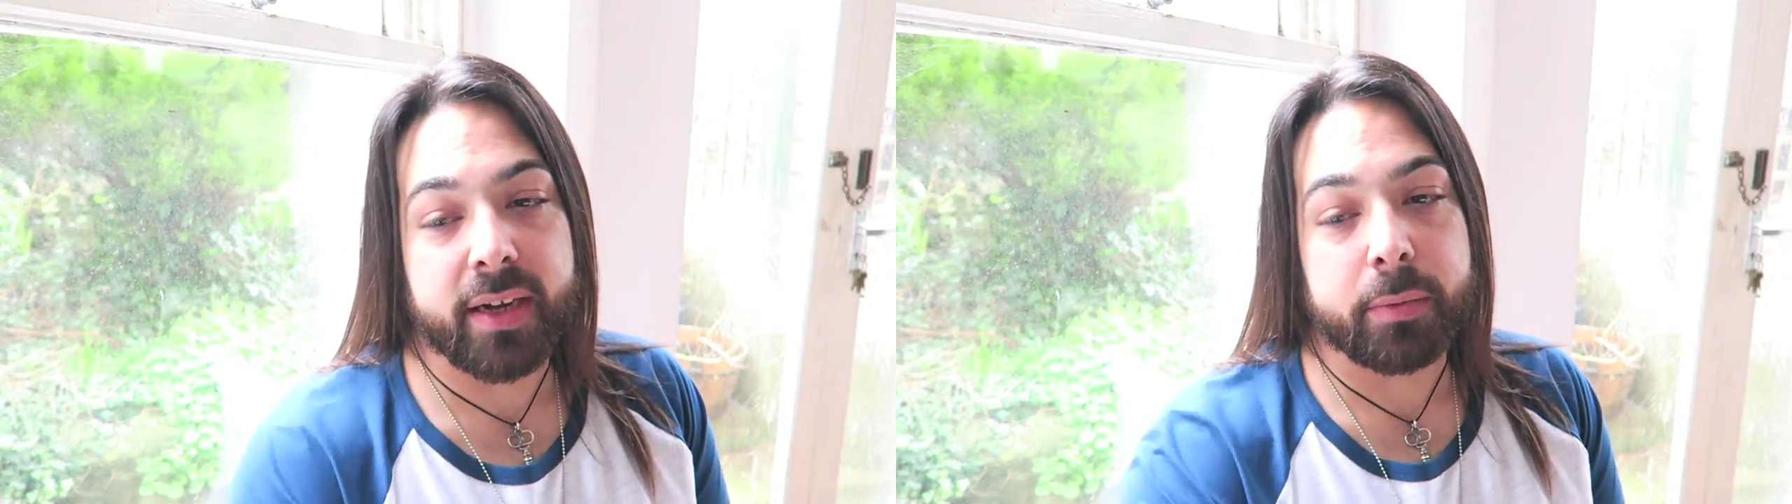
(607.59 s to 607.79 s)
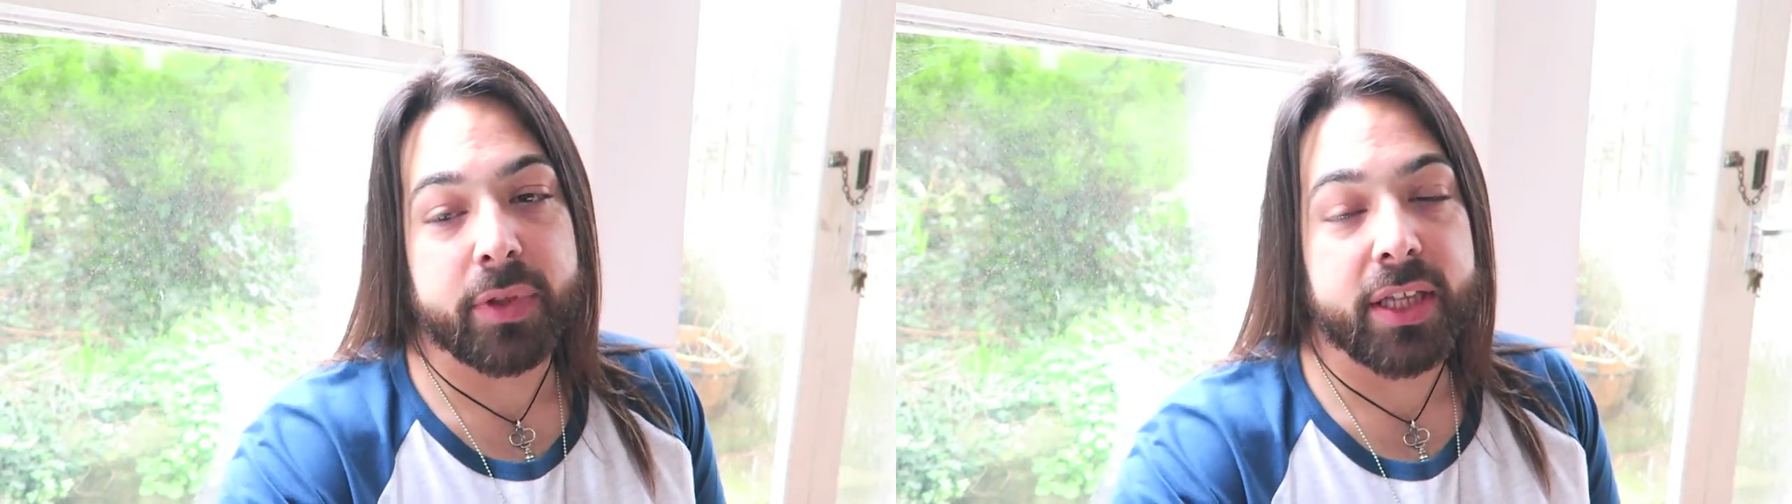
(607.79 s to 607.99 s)

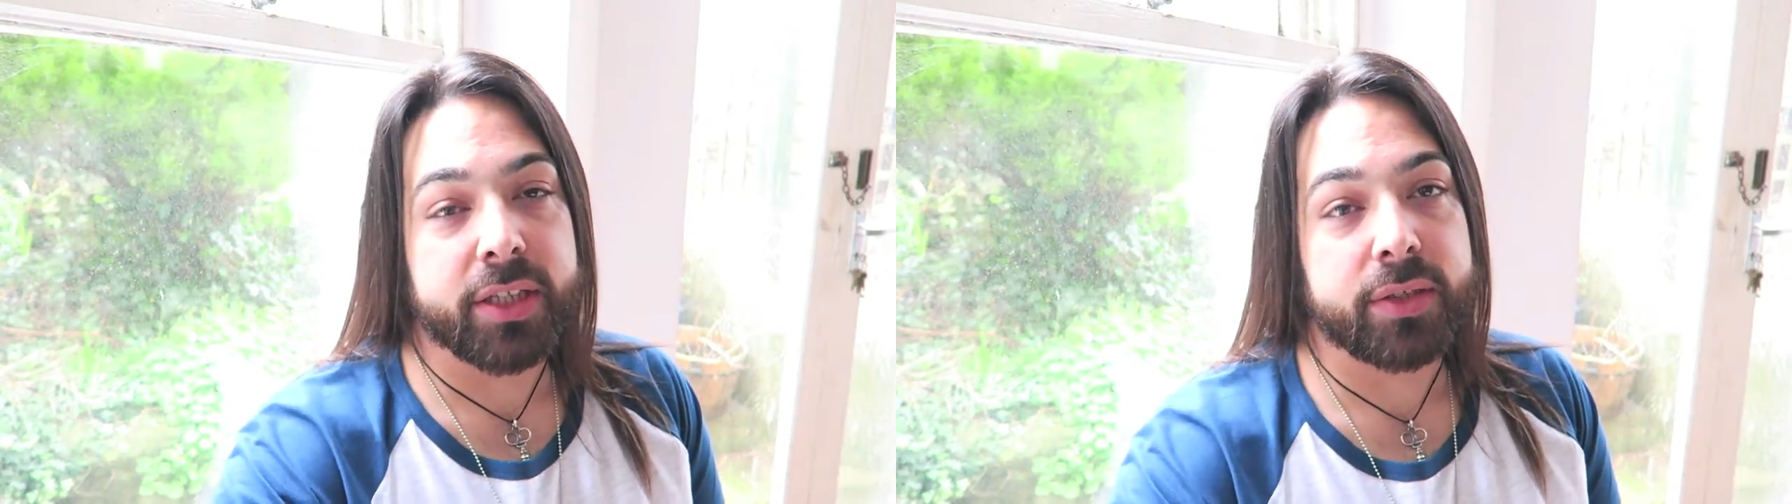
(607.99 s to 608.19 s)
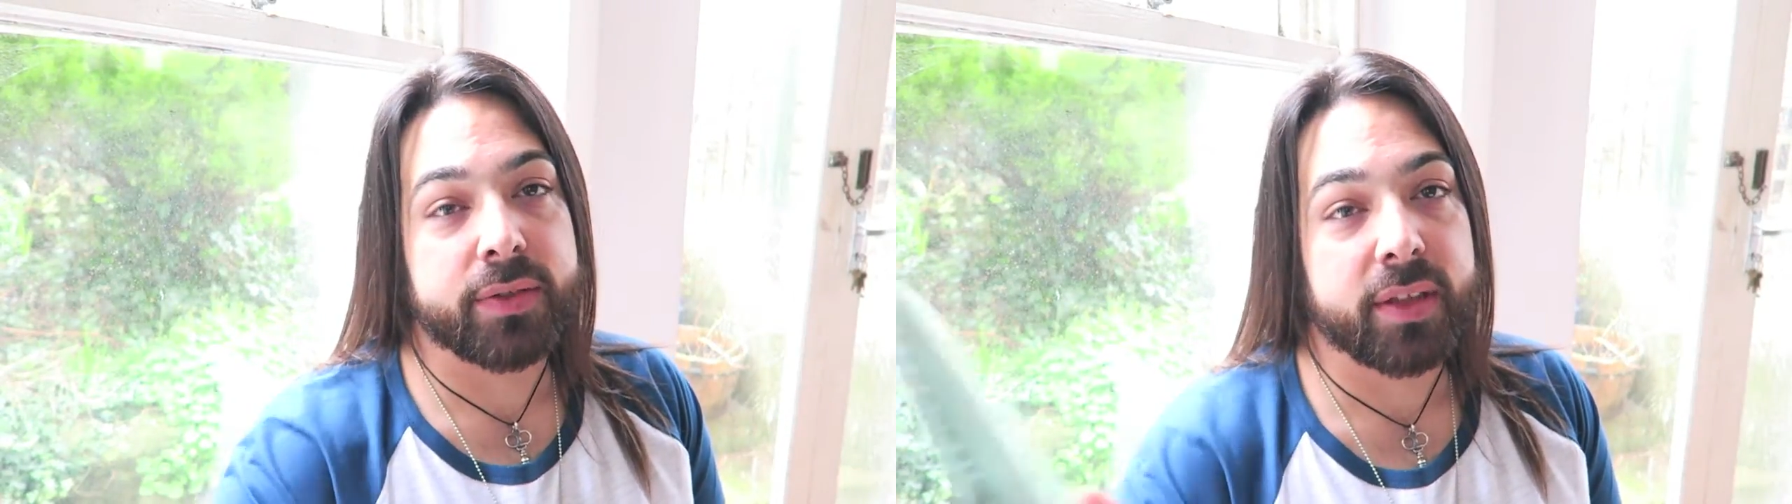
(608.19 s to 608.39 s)
I will
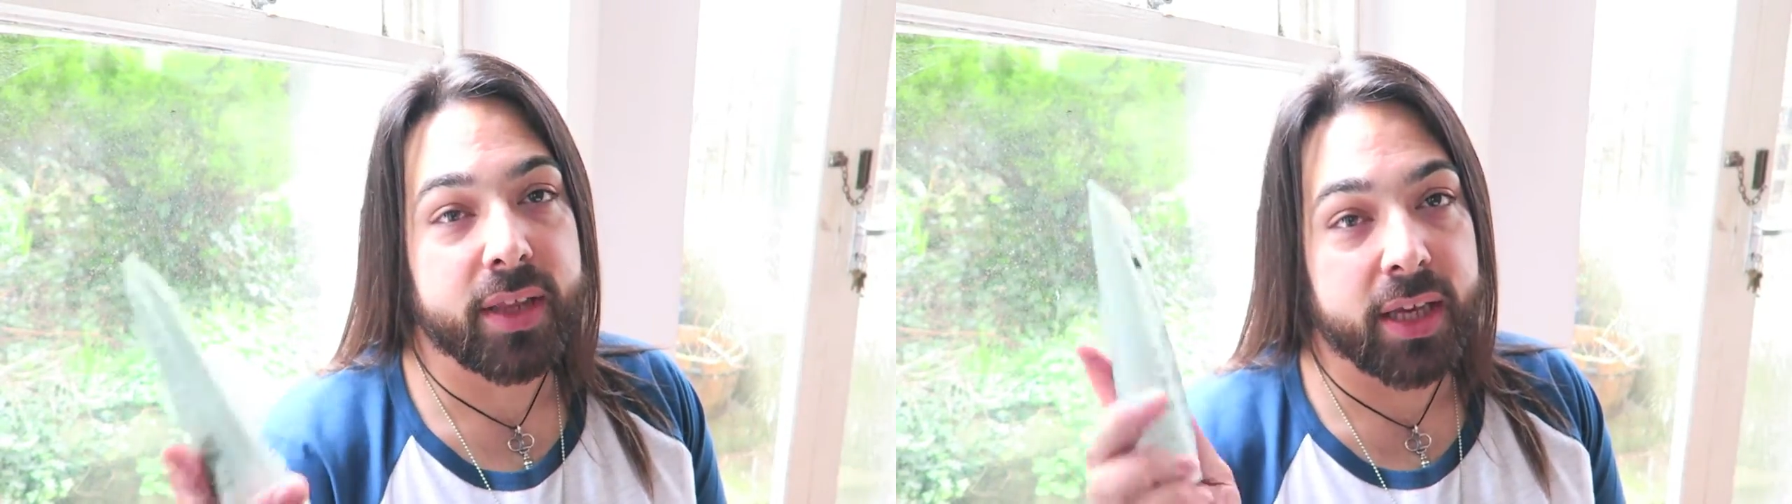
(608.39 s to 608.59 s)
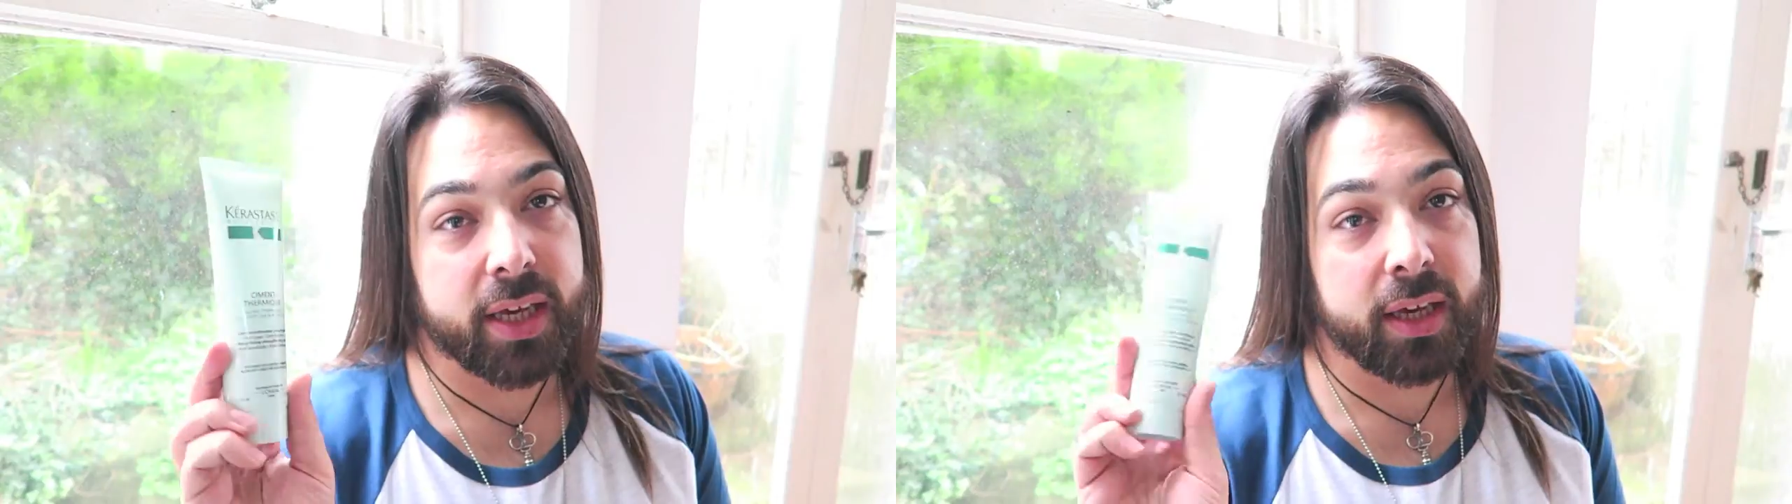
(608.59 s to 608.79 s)
then use
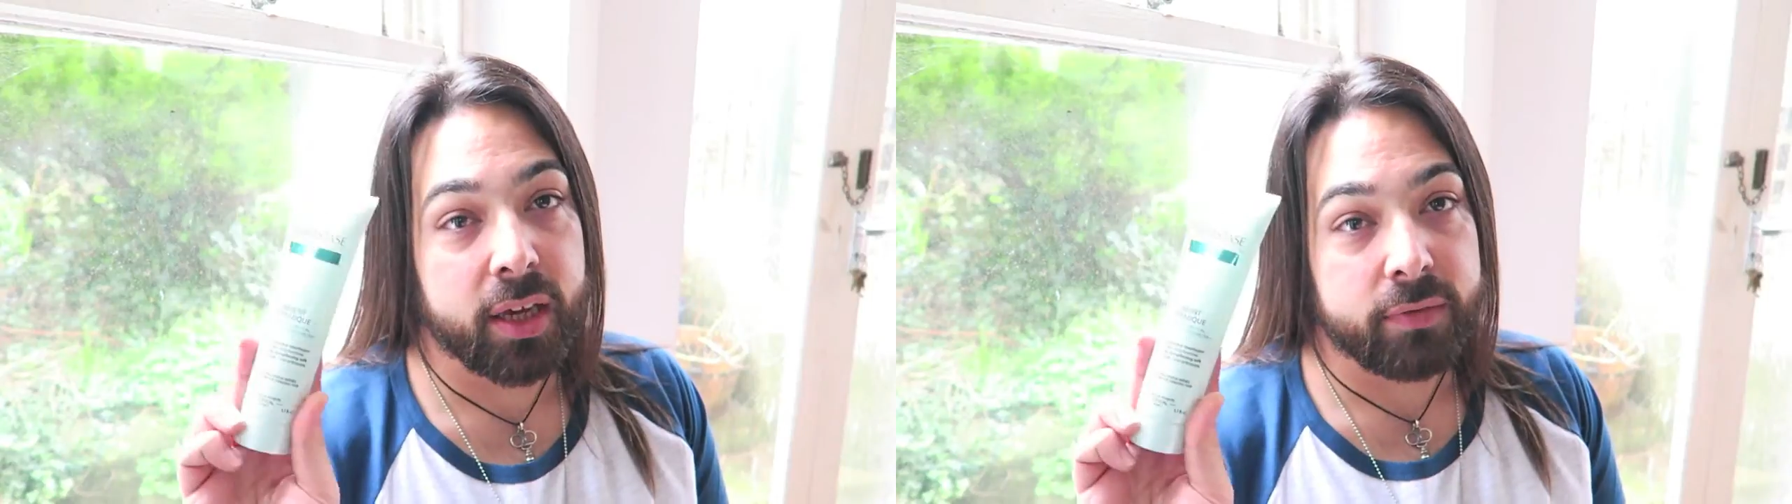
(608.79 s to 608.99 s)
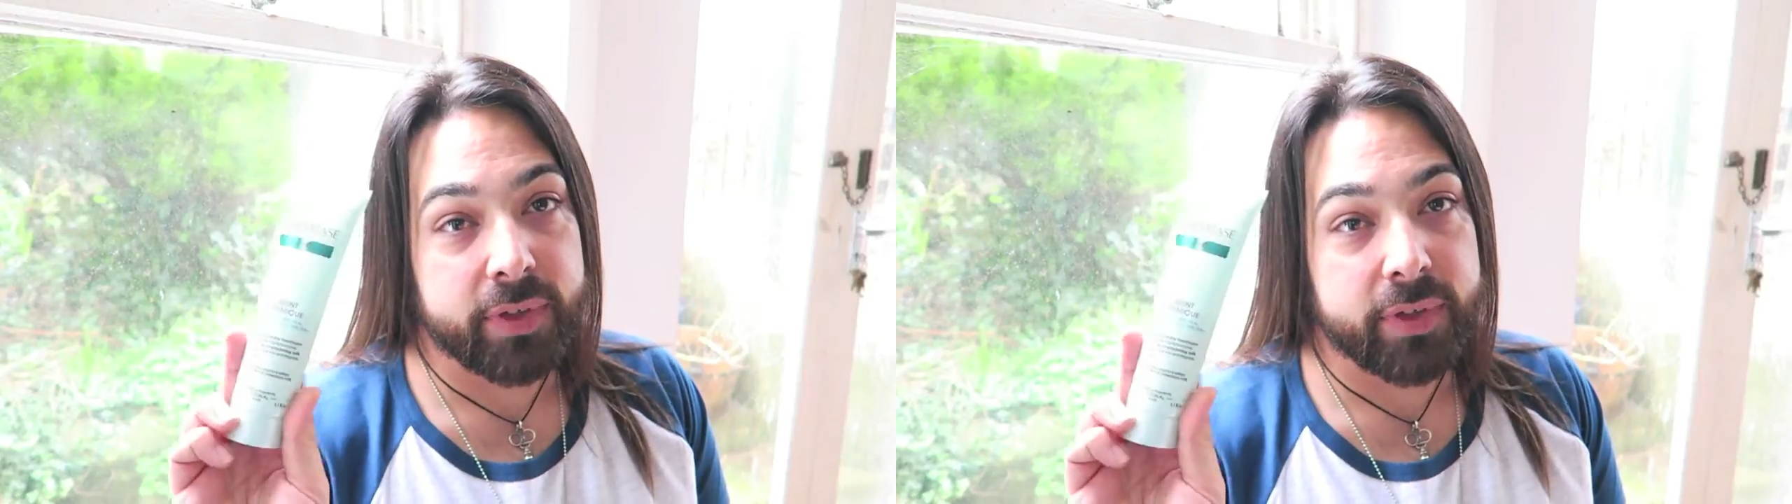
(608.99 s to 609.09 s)
the